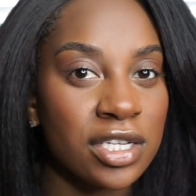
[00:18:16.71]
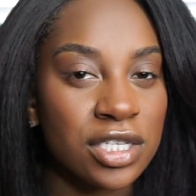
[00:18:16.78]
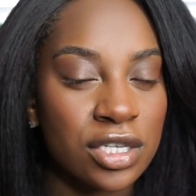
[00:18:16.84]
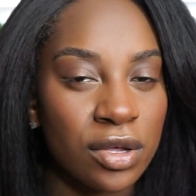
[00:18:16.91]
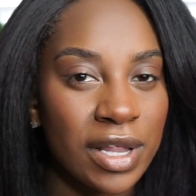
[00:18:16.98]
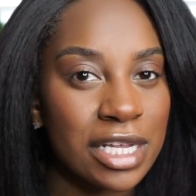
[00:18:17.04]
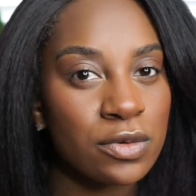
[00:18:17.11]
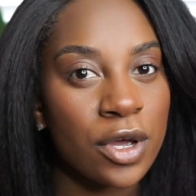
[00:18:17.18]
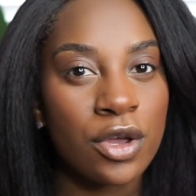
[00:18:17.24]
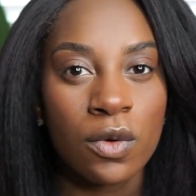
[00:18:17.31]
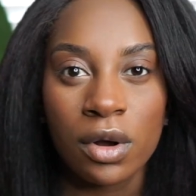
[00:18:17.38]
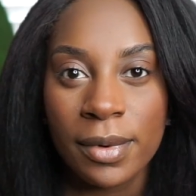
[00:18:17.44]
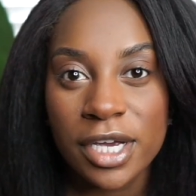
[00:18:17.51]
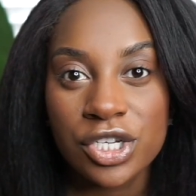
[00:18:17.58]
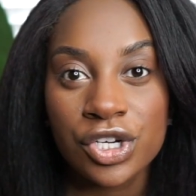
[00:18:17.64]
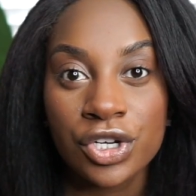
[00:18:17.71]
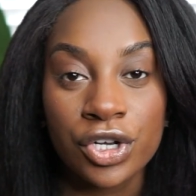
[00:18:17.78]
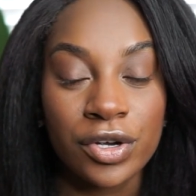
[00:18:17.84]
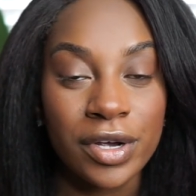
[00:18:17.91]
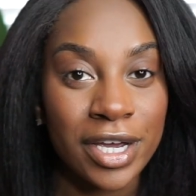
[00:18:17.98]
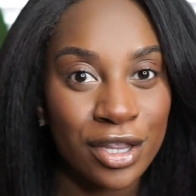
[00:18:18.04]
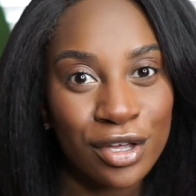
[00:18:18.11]
So that's why you want to make sure
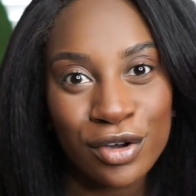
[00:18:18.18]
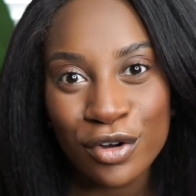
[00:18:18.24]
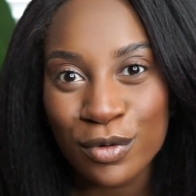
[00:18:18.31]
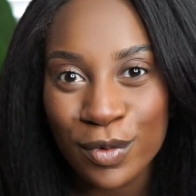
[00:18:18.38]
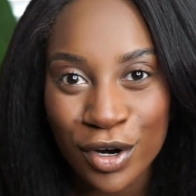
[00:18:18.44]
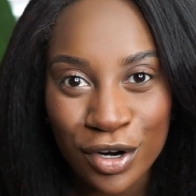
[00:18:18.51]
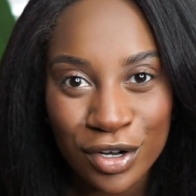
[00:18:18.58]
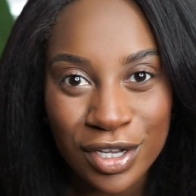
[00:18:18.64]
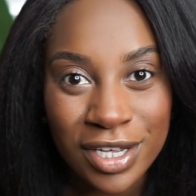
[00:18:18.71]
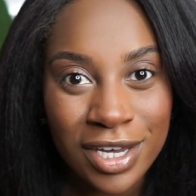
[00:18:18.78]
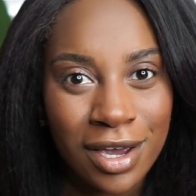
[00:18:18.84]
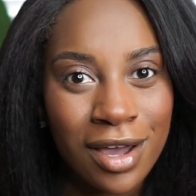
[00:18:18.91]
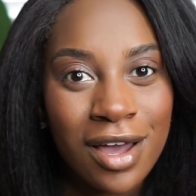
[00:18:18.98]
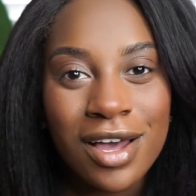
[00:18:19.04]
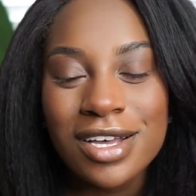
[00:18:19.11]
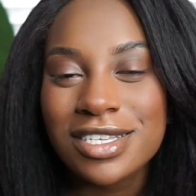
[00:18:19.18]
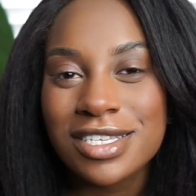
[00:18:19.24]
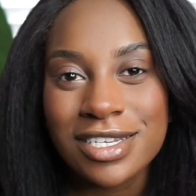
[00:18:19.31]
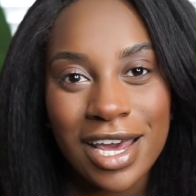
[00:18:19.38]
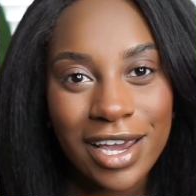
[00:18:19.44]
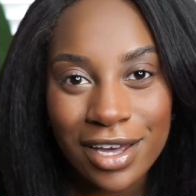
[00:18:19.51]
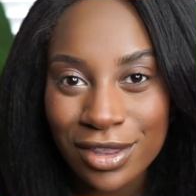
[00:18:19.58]
you're in the group early,
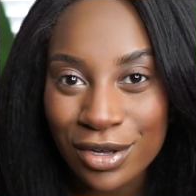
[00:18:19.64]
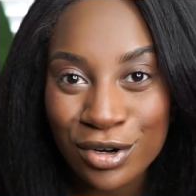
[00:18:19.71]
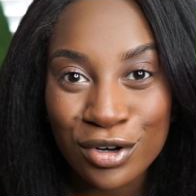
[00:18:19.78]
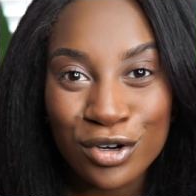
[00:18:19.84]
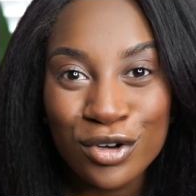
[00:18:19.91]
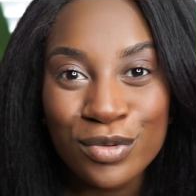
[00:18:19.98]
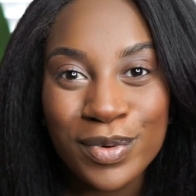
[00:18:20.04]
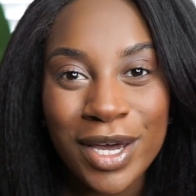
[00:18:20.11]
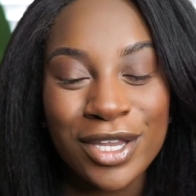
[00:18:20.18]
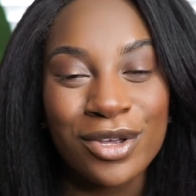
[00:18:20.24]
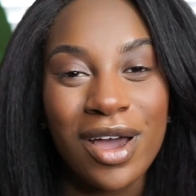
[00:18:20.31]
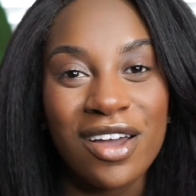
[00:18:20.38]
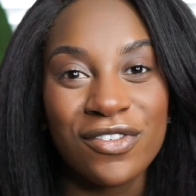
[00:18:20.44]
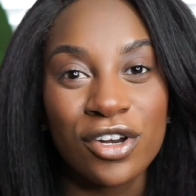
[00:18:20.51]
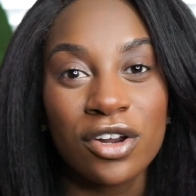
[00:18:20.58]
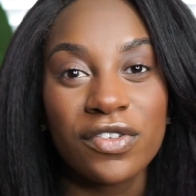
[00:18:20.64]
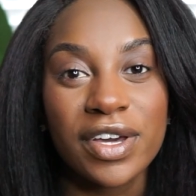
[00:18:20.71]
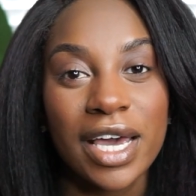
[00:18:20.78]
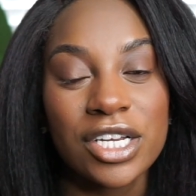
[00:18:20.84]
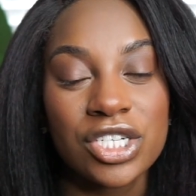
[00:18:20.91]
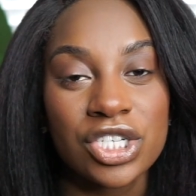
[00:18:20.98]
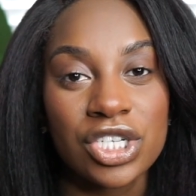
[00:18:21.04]
stay in the group, and you have your
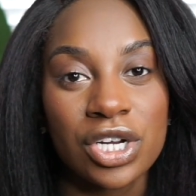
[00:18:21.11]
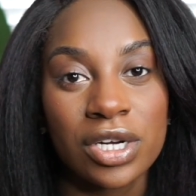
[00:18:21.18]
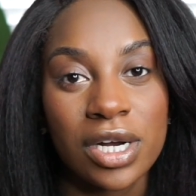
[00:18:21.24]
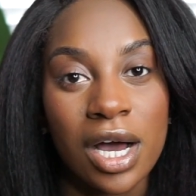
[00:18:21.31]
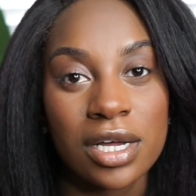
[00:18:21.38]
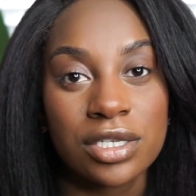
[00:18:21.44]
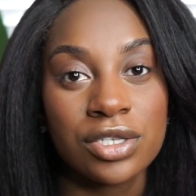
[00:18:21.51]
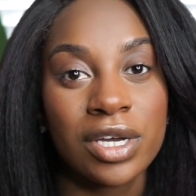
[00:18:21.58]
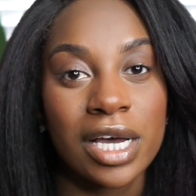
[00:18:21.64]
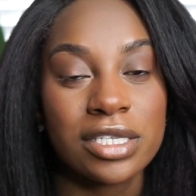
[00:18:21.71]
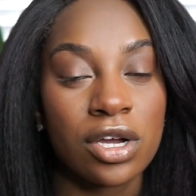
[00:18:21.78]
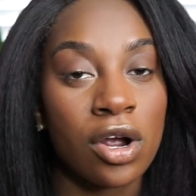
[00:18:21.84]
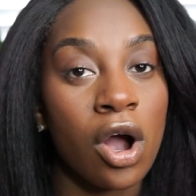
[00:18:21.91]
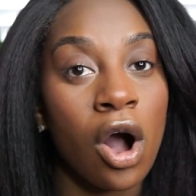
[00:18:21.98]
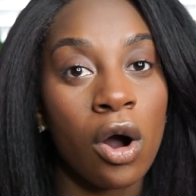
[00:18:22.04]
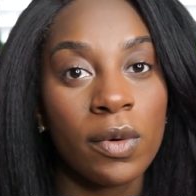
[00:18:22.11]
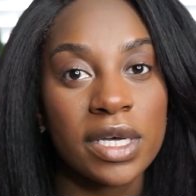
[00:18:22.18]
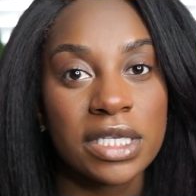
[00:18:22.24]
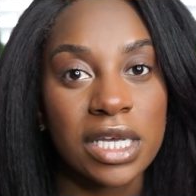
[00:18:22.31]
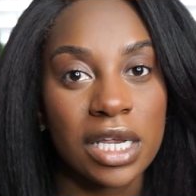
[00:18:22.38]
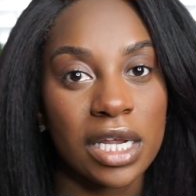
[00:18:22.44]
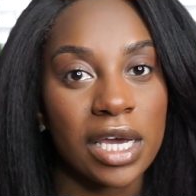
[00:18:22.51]
notifications turned on so you guys are always
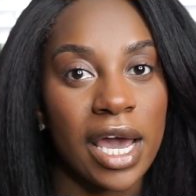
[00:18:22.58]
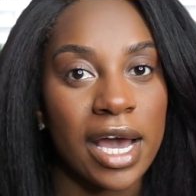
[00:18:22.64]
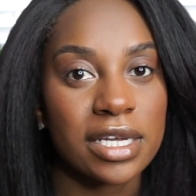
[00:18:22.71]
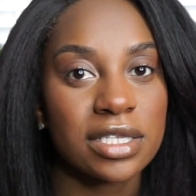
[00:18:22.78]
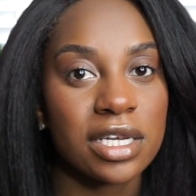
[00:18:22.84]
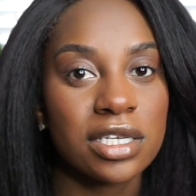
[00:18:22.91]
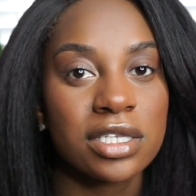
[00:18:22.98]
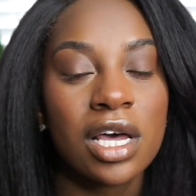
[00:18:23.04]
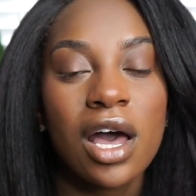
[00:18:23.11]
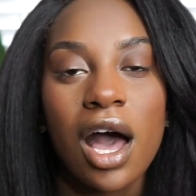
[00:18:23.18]
getting access.